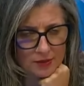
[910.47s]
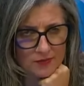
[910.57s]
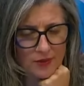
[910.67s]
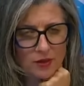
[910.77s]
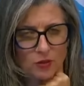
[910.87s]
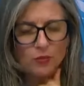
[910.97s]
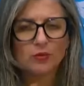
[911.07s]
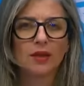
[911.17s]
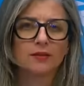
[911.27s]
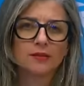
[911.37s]
venue,
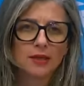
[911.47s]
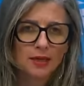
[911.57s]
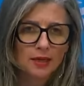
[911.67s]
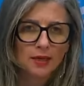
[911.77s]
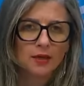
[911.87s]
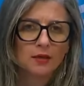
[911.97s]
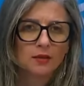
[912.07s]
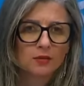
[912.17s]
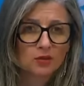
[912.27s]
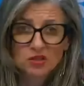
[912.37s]
that
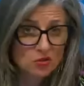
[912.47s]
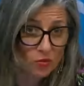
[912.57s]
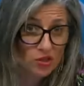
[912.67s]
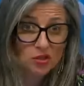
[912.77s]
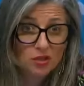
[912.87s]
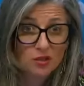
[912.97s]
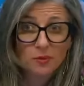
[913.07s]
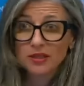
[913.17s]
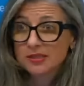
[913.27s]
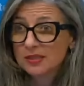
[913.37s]
there is no question that the
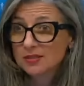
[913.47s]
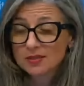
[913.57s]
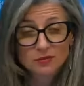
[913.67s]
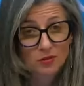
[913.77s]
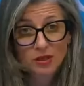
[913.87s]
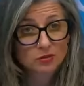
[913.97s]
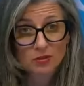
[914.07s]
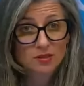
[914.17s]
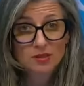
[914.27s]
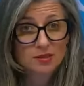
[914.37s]
Palestinians have the right to
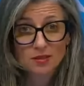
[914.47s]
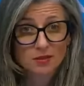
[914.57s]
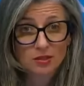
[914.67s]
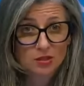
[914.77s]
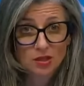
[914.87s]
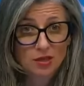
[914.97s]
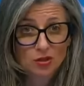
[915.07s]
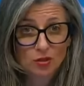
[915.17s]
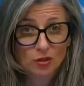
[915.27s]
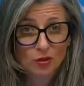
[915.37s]
resist under
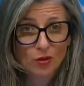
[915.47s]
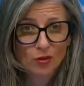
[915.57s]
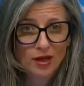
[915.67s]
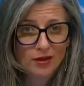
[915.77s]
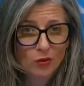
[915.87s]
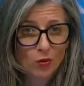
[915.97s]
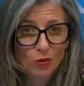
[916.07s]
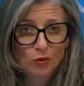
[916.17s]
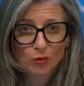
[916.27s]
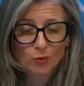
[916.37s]
international law, like
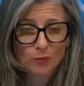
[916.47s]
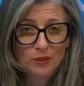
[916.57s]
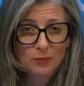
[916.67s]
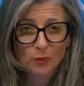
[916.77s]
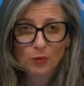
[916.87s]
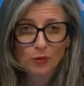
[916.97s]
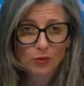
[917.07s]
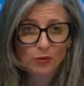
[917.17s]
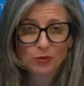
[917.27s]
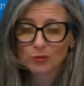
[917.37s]
all
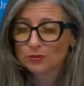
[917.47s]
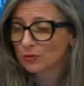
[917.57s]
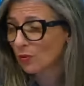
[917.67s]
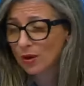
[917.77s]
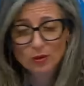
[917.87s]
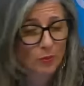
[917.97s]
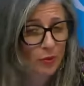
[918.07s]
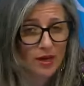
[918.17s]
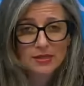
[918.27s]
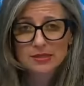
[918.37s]
people who are
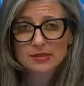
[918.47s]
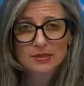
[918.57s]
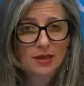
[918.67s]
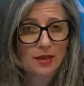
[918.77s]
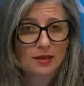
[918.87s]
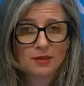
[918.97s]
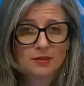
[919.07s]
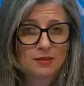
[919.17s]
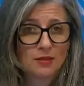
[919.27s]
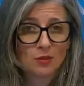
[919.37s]
oppressed
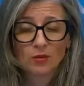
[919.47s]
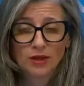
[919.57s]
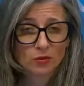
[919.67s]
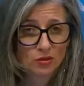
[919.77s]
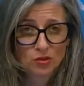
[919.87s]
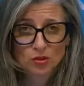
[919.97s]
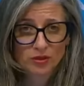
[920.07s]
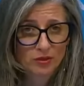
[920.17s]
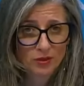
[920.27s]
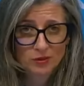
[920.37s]
and who cannot enjoy
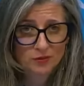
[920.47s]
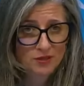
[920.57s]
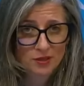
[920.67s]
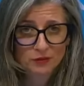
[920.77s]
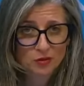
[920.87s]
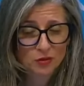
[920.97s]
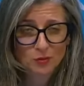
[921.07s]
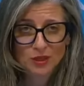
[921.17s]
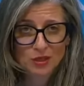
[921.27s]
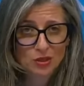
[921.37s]
the right of
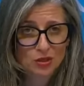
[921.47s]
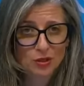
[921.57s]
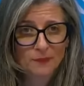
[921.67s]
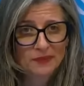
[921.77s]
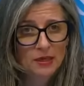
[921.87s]
self-determination.